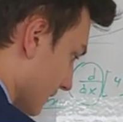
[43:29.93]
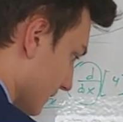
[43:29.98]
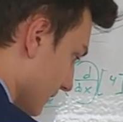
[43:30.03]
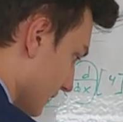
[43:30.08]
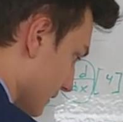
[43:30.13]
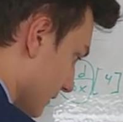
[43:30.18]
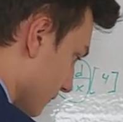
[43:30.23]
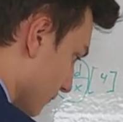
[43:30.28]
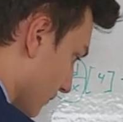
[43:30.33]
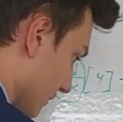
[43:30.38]

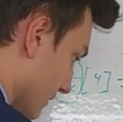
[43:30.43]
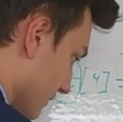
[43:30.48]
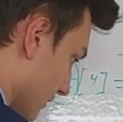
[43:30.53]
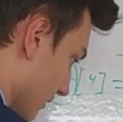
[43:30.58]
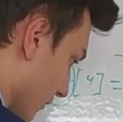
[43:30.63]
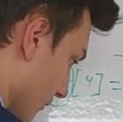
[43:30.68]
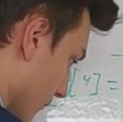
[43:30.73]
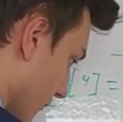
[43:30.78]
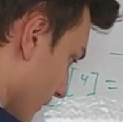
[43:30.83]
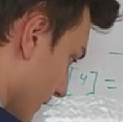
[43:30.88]
This
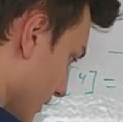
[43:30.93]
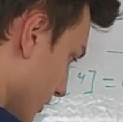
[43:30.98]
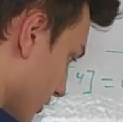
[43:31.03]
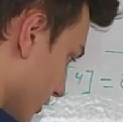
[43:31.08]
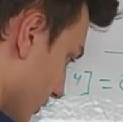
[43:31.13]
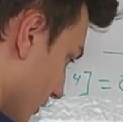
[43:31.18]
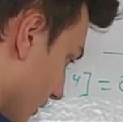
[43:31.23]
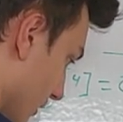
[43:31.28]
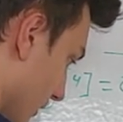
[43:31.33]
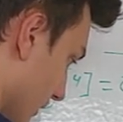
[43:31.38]
was
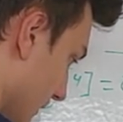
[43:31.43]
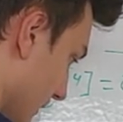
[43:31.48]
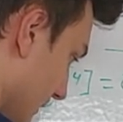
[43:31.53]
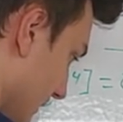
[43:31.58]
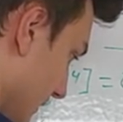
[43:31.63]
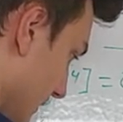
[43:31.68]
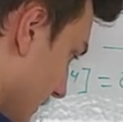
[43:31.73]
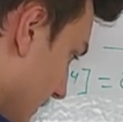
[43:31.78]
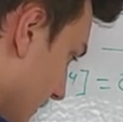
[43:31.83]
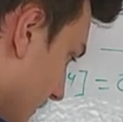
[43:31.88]

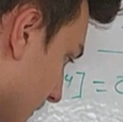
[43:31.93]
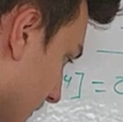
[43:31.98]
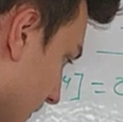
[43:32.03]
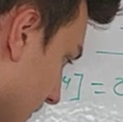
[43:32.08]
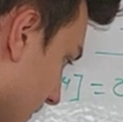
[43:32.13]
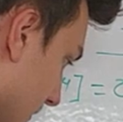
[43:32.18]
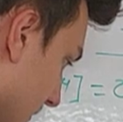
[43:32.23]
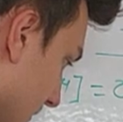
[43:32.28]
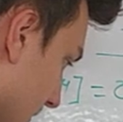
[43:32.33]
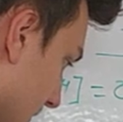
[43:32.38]
originally
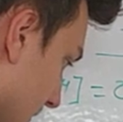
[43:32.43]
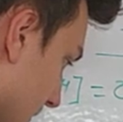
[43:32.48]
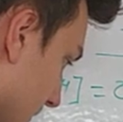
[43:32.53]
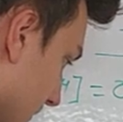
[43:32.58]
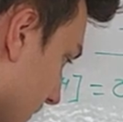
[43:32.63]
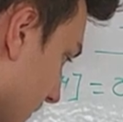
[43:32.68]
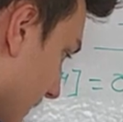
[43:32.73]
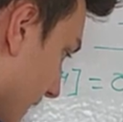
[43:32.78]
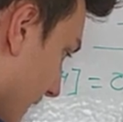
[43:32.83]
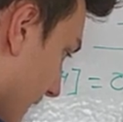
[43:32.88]

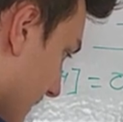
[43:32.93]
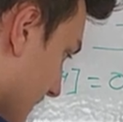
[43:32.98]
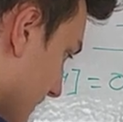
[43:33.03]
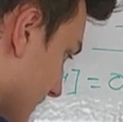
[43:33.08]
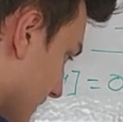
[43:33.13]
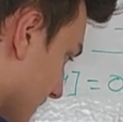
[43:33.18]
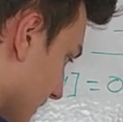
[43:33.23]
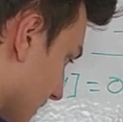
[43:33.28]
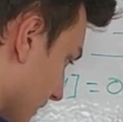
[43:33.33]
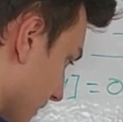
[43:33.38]

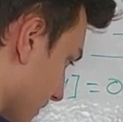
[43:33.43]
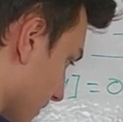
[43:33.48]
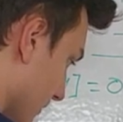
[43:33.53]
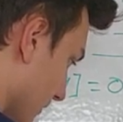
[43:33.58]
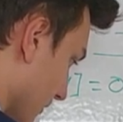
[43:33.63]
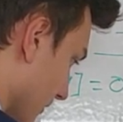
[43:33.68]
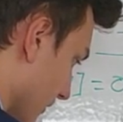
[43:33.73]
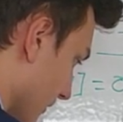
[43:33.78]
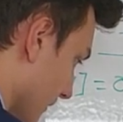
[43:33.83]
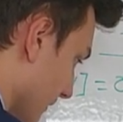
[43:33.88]
x to the
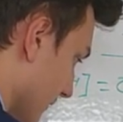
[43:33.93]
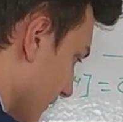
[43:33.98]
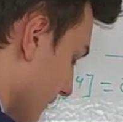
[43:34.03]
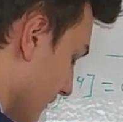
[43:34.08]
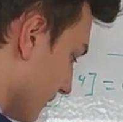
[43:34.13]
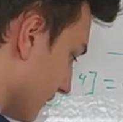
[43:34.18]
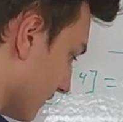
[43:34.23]
third.